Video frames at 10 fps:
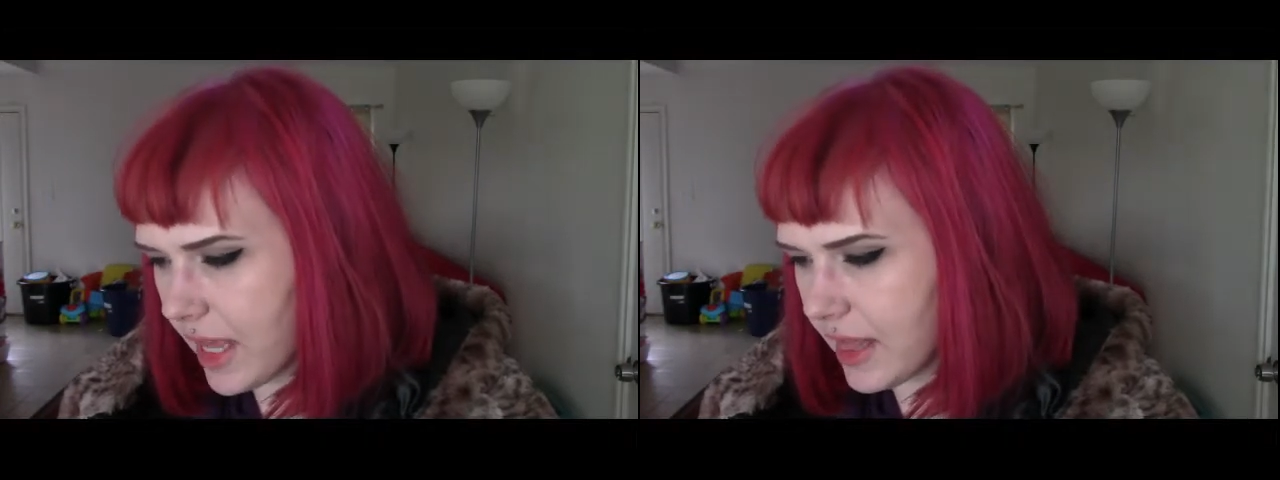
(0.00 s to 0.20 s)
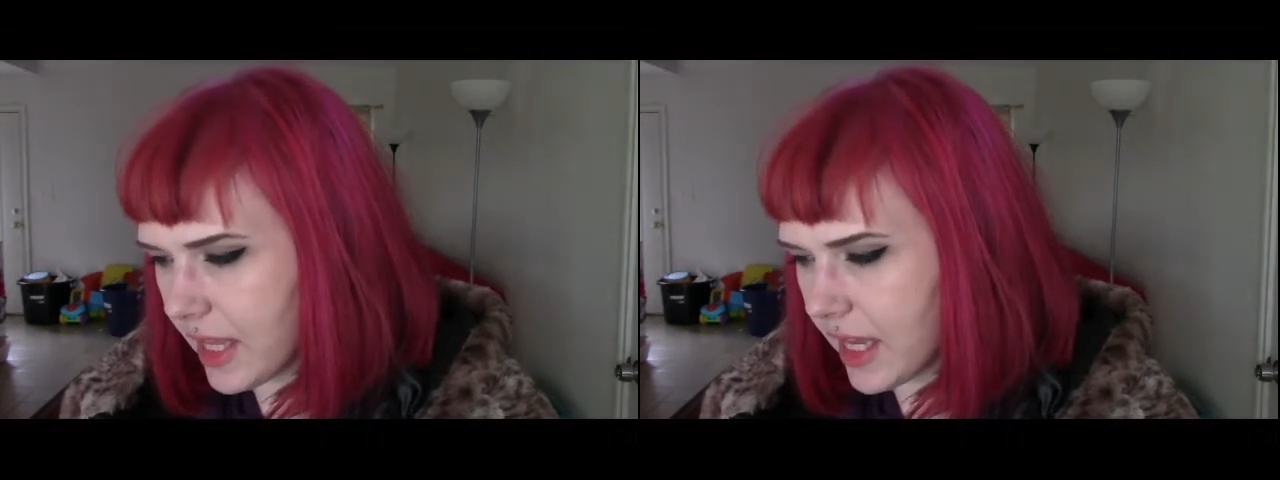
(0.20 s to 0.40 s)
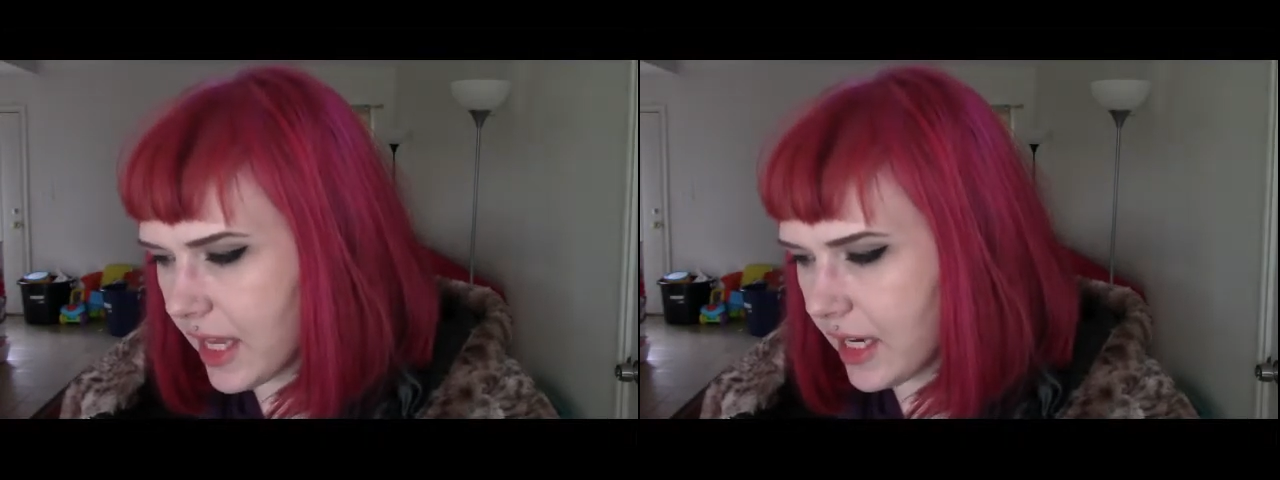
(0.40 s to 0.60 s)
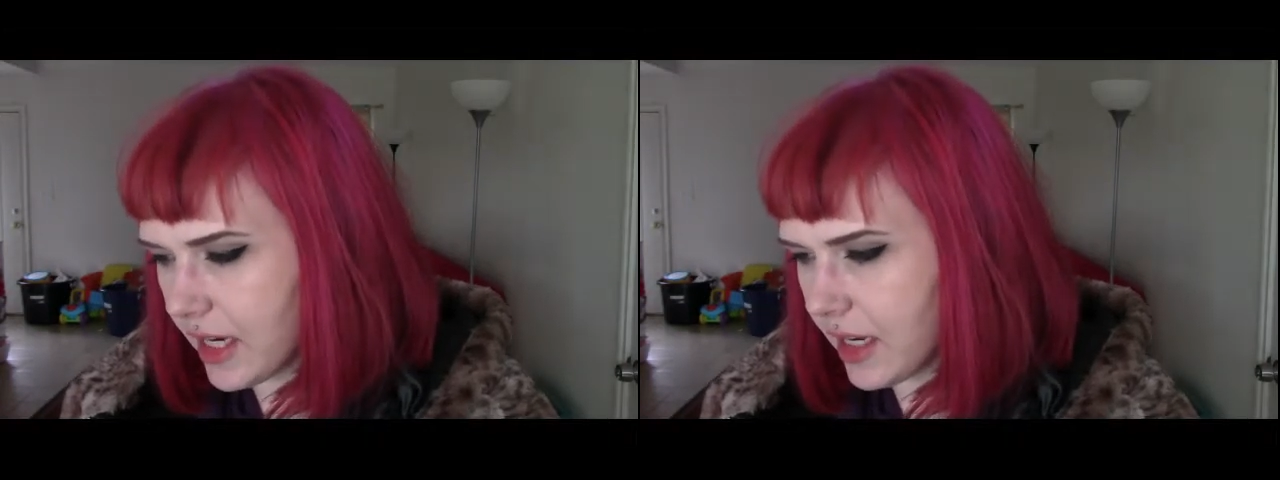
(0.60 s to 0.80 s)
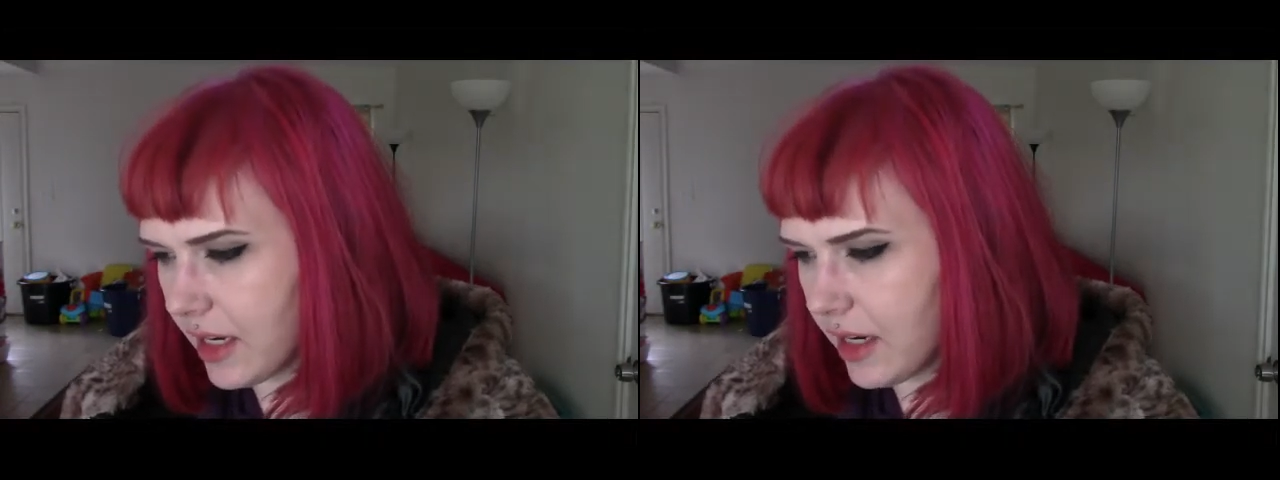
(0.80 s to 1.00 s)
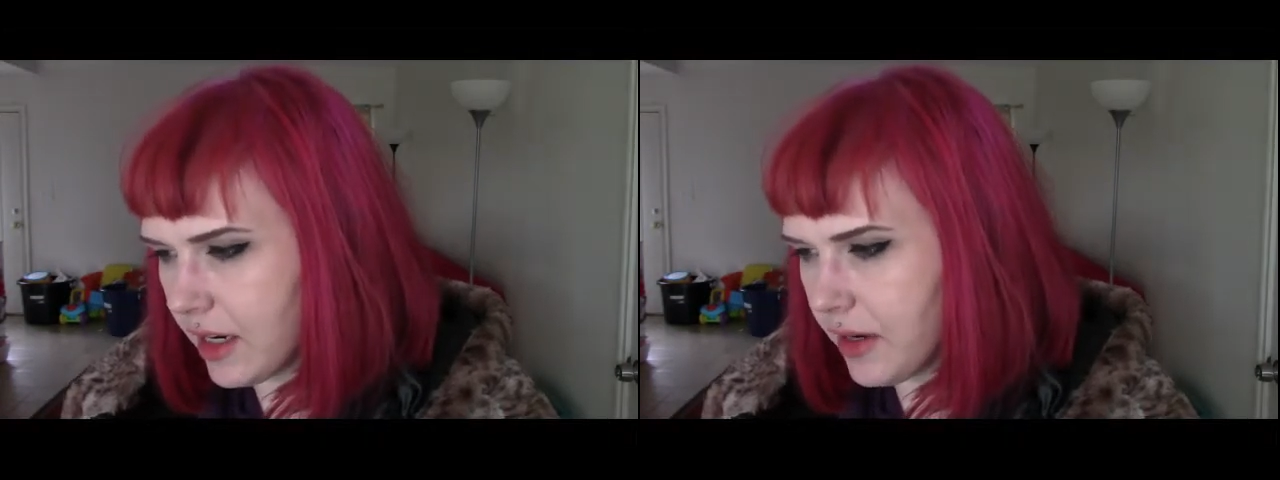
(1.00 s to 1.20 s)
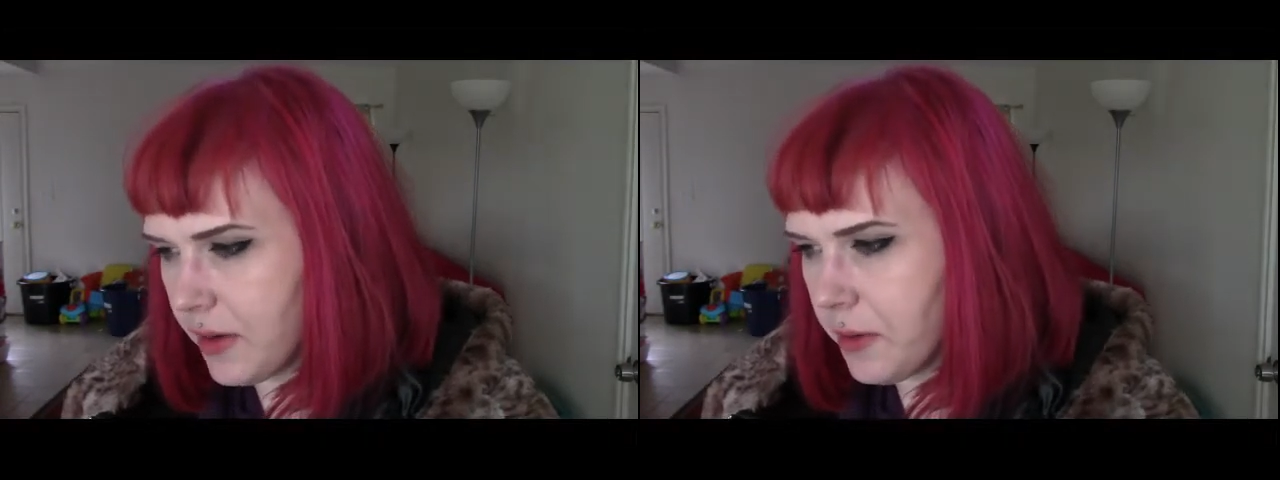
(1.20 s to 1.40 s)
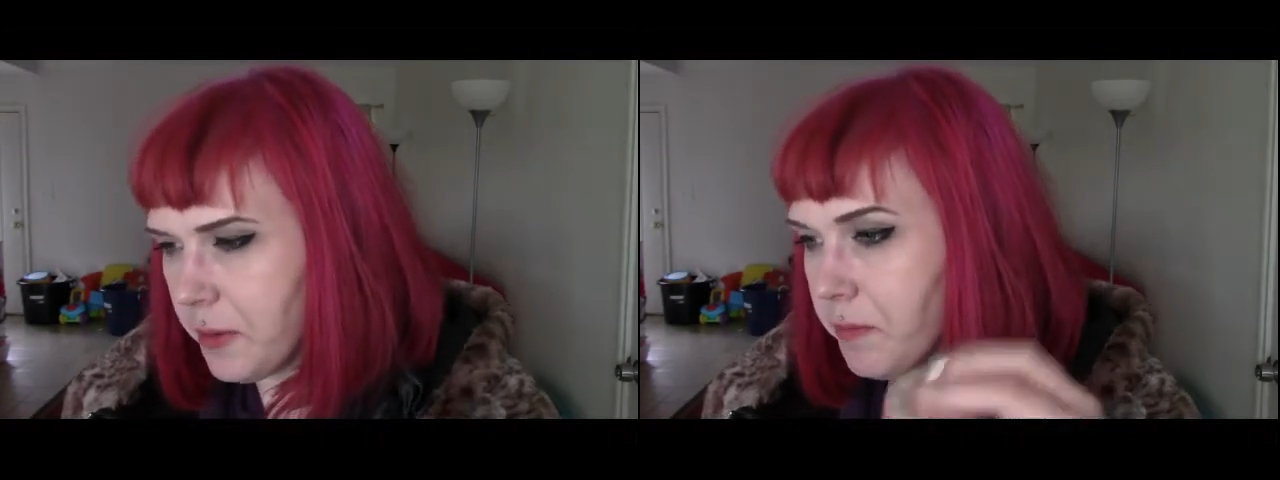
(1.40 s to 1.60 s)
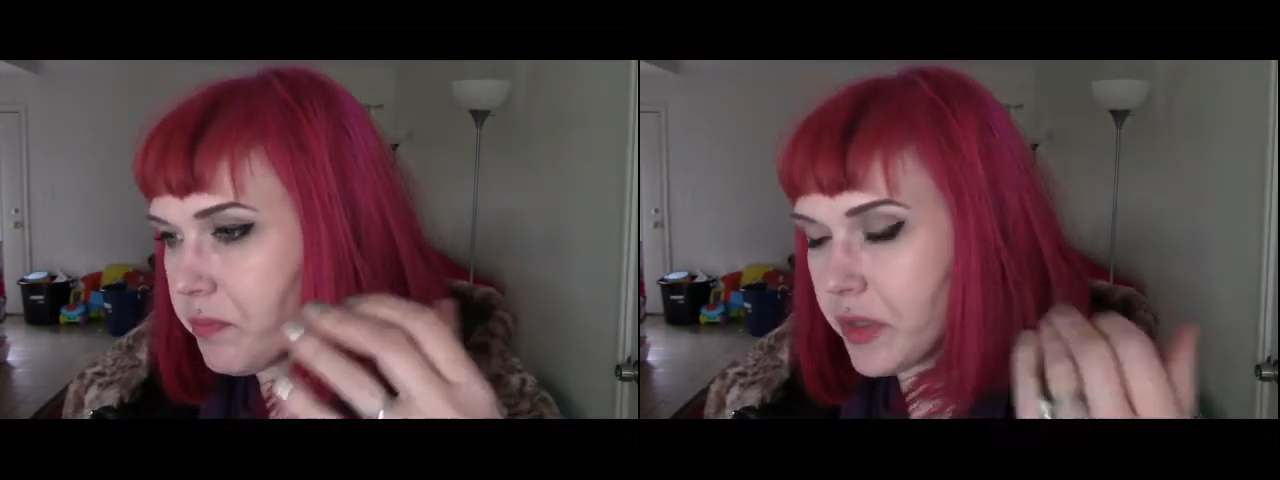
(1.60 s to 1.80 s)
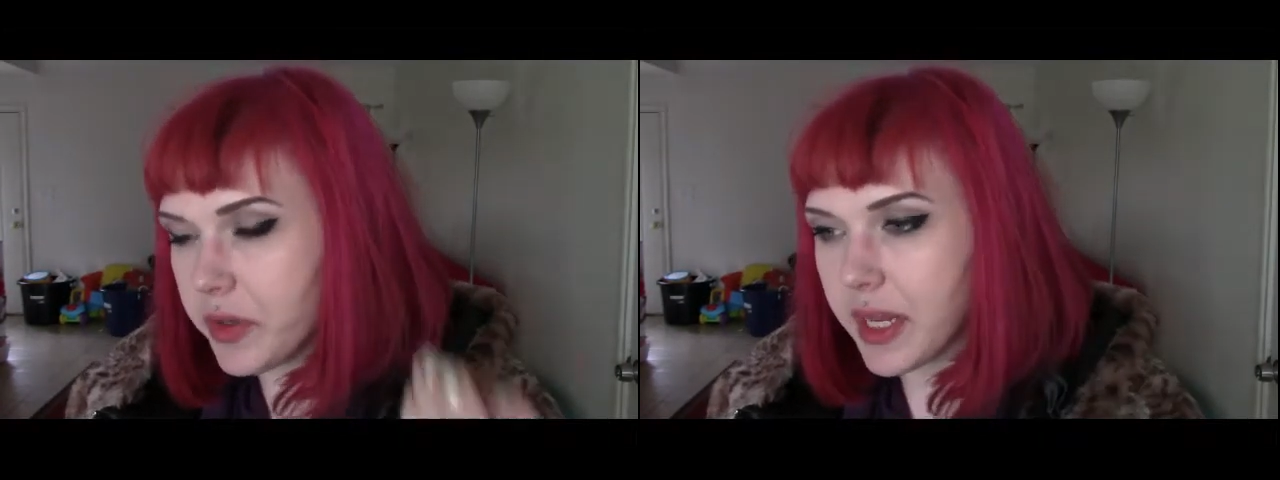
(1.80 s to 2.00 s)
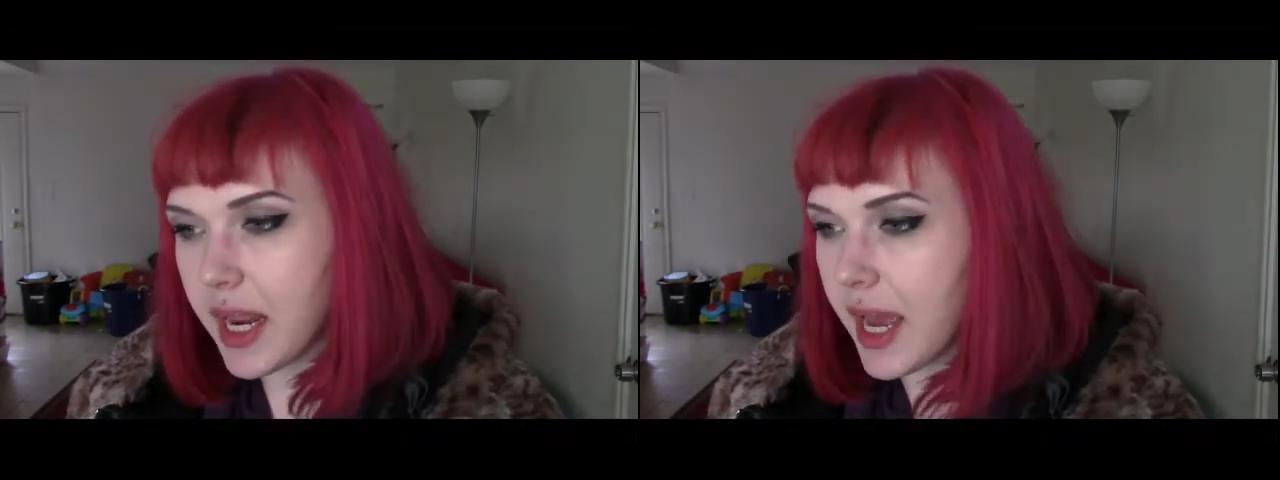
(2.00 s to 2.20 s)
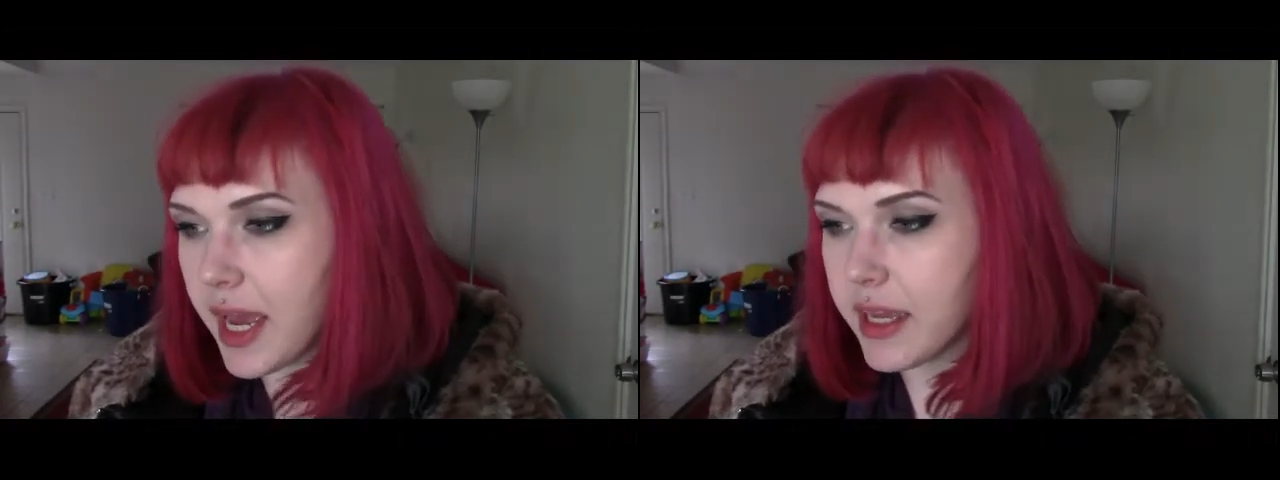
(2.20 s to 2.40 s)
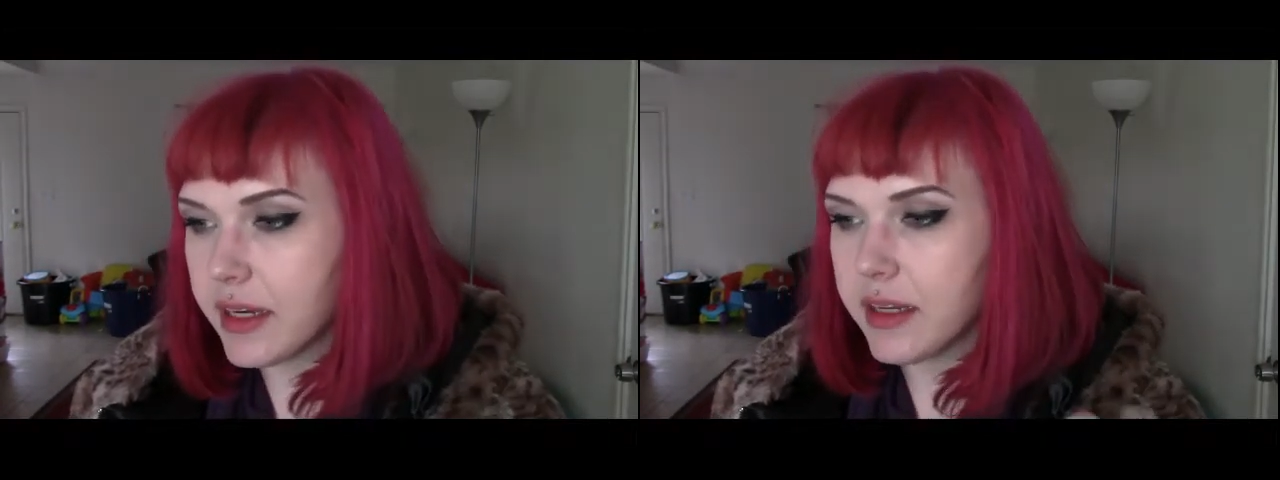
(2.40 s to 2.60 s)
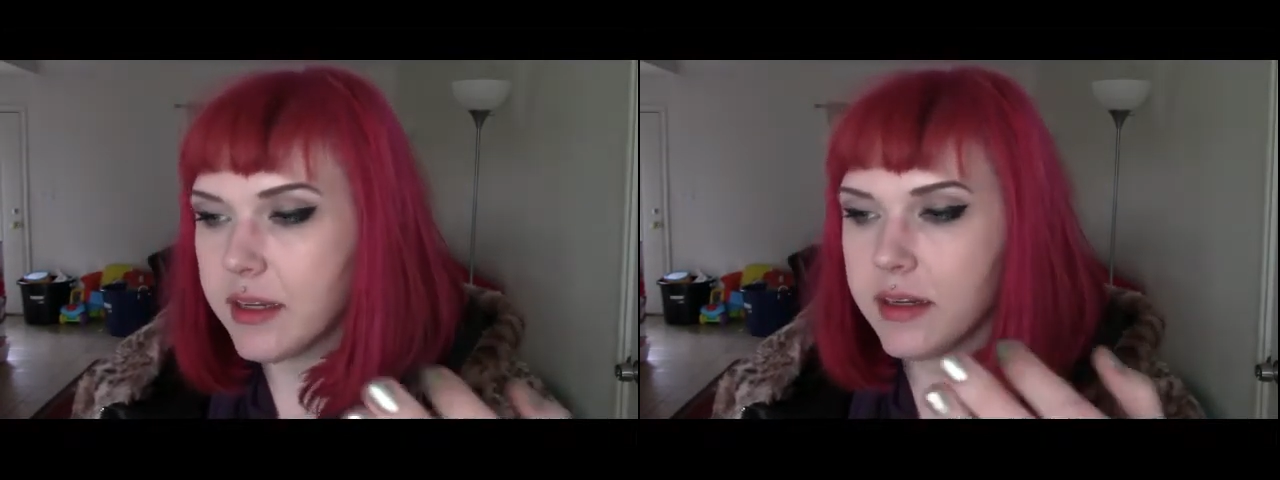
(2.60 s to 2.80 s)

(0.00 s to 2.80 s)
then you can add